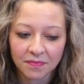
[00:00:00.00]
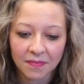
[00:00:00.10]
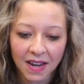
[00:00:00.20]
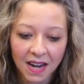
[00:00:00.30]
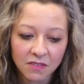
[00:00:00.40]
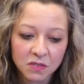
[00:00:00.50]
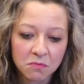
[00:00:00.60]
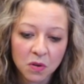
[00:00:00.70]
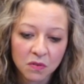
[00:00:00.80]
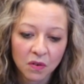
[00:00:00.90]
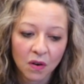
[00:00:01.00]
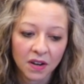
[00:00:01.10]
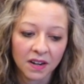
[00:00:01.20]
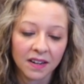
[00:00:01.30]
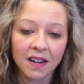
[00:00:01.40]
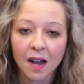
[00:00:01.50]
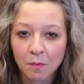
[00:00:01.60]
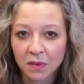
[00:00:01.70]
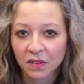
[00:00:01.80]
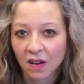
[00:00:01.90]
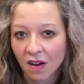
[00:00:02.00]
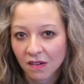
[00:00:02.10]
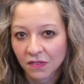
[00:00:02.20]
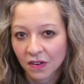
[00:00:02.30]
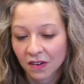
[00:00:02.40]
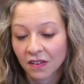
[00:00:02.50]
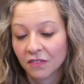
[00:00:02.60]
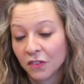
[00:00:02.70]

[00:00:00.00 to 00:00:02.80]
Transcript: have to move on a couple of our